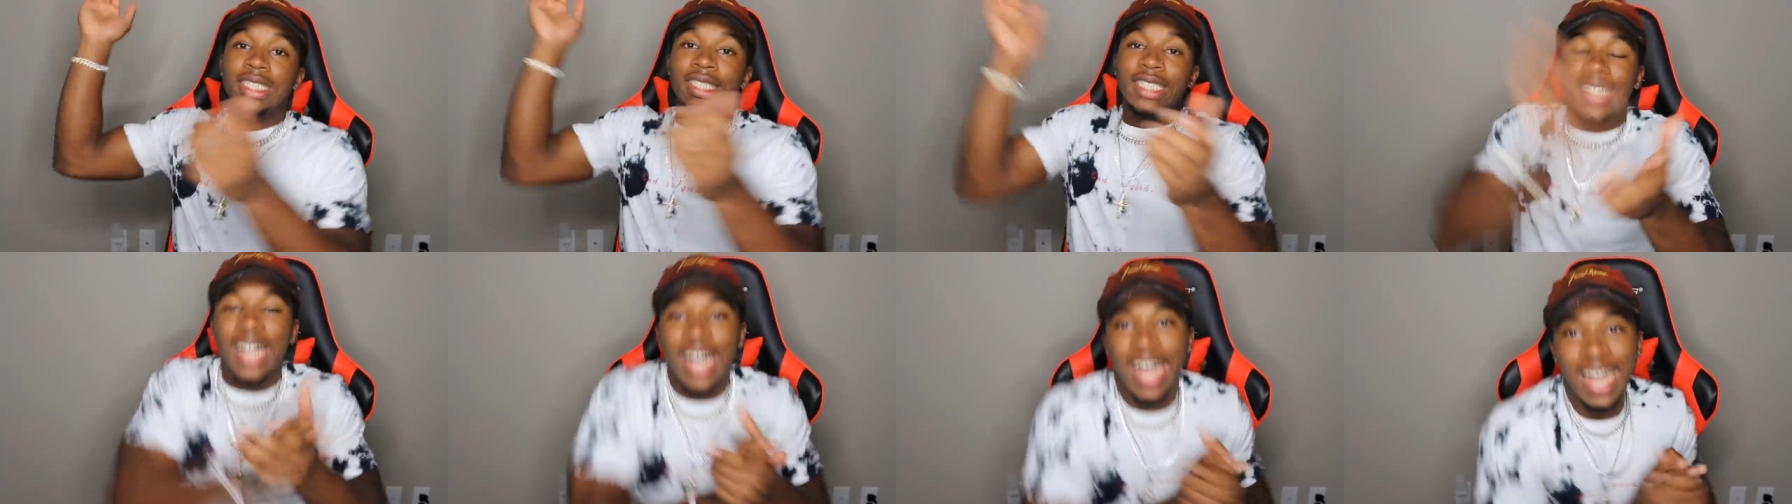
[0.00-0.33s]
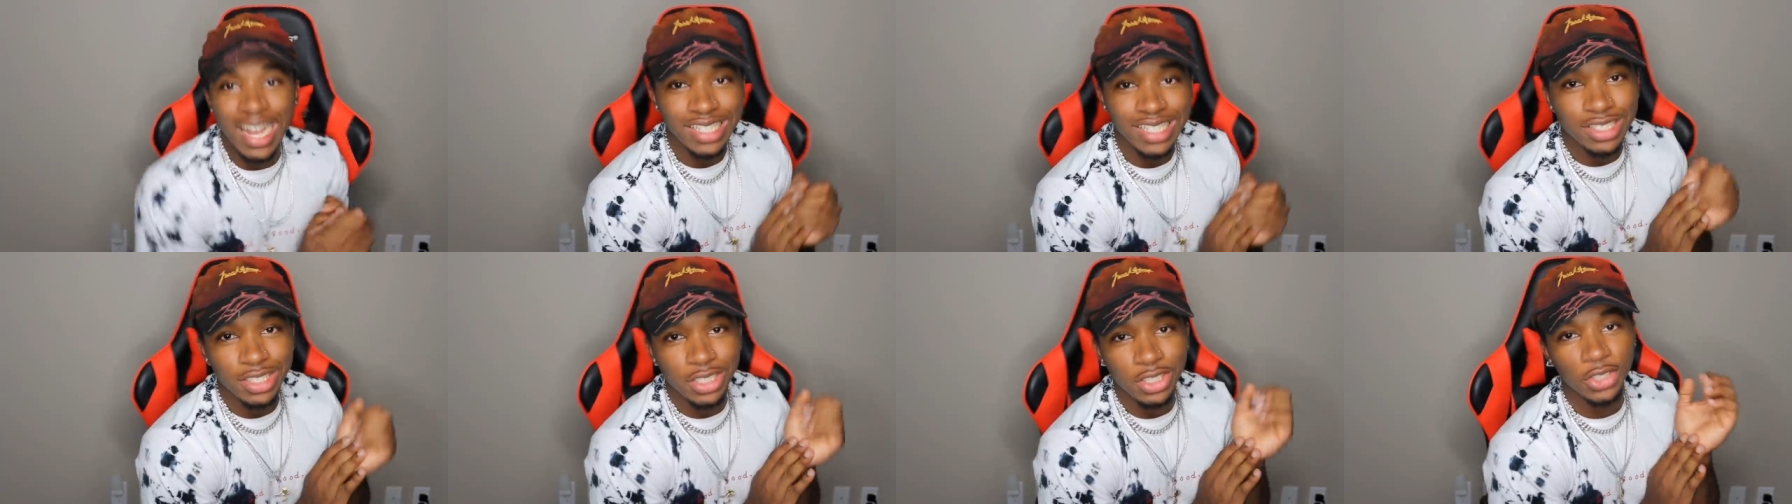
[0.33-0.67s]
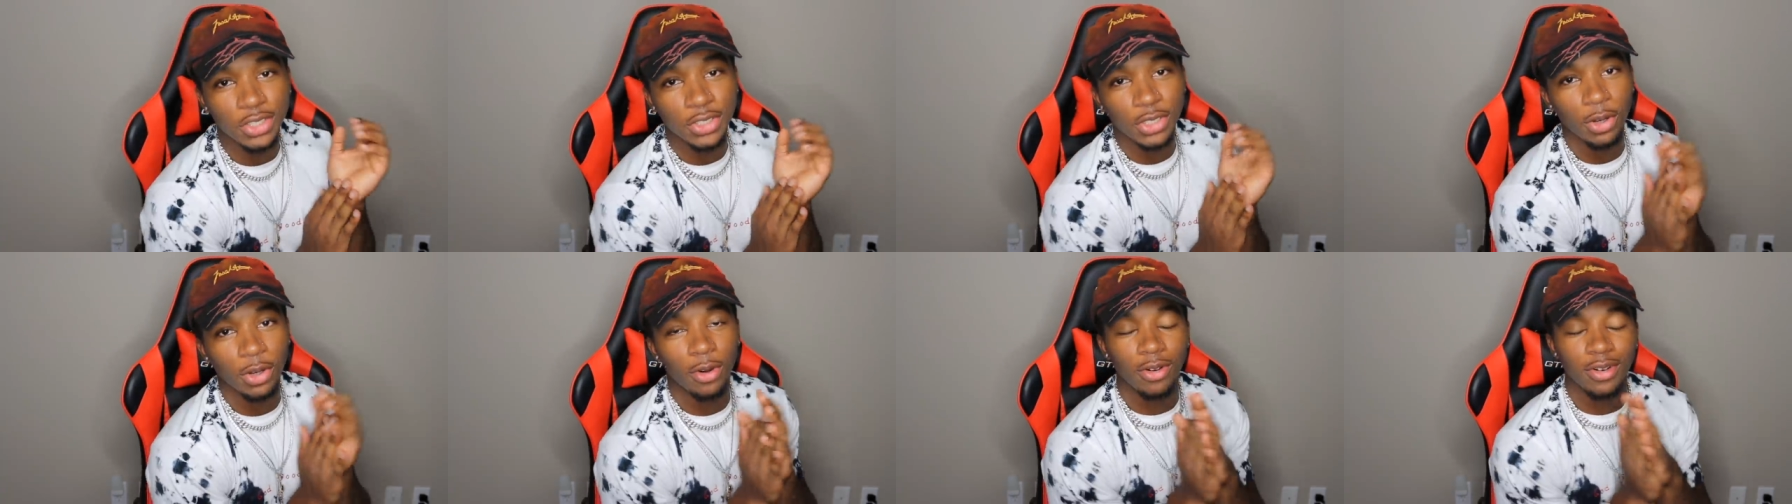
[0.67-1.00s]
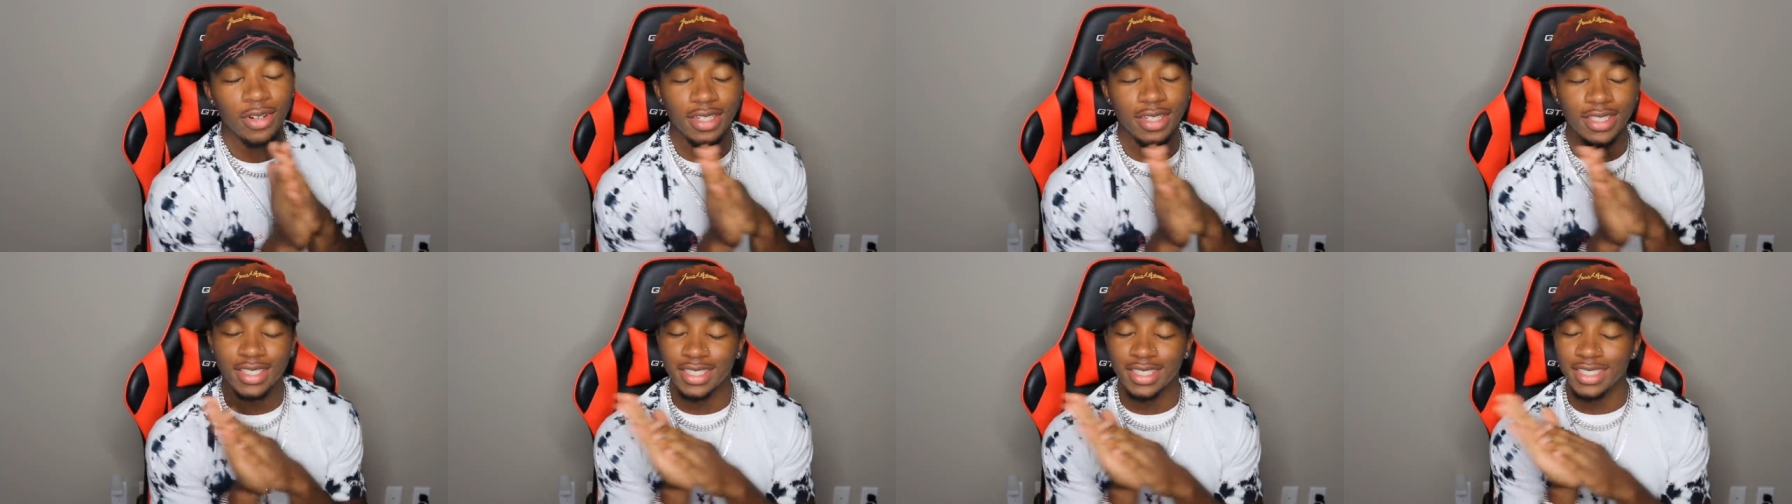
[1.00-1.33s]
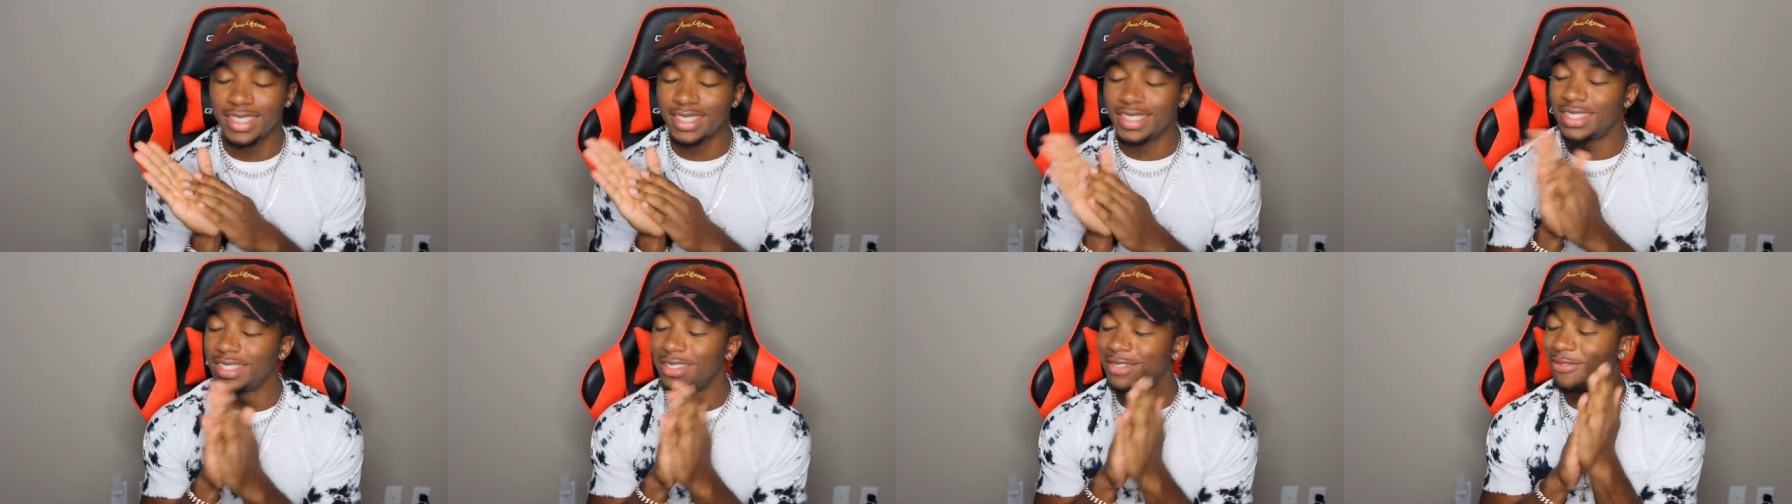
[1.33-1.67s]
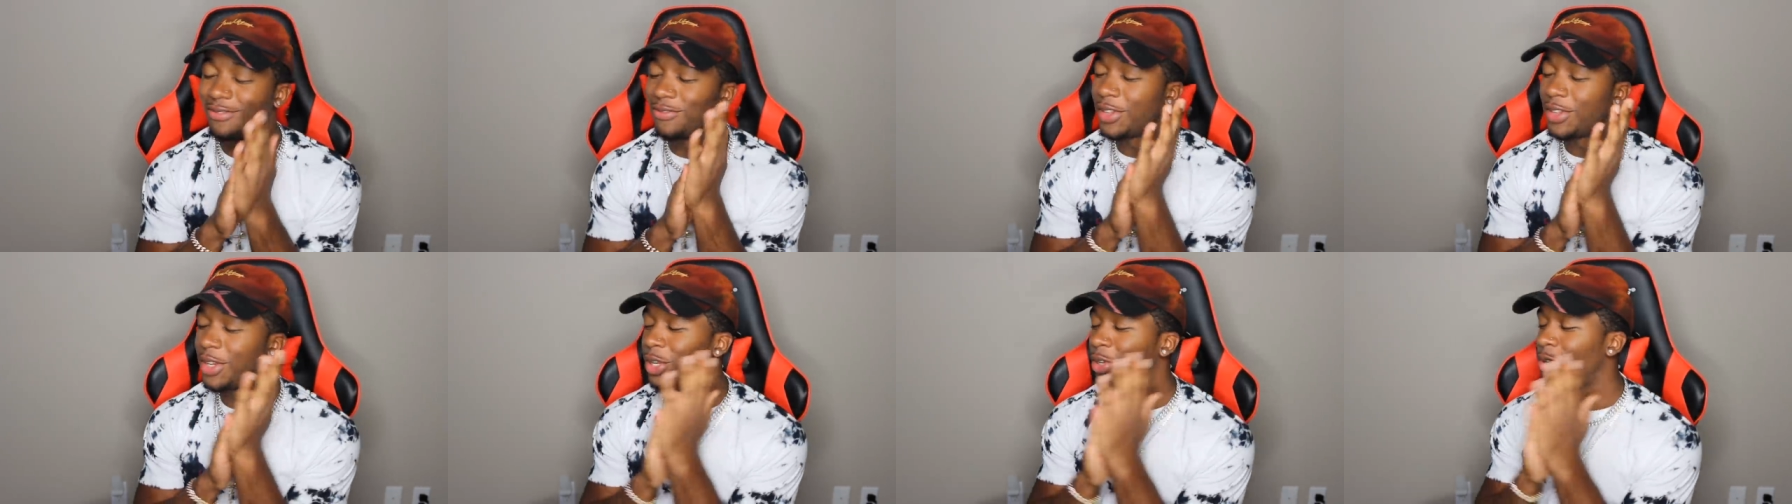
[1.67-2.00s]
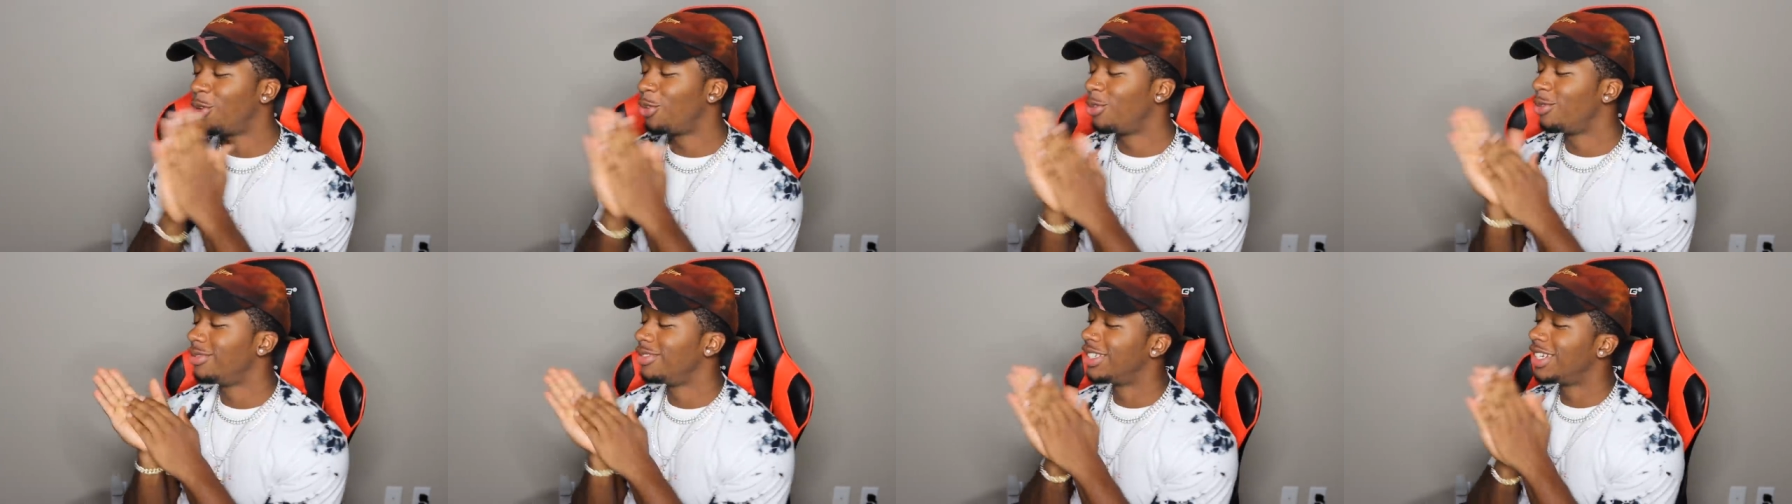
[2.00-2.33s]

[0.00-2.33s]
I sure that's the end of the video.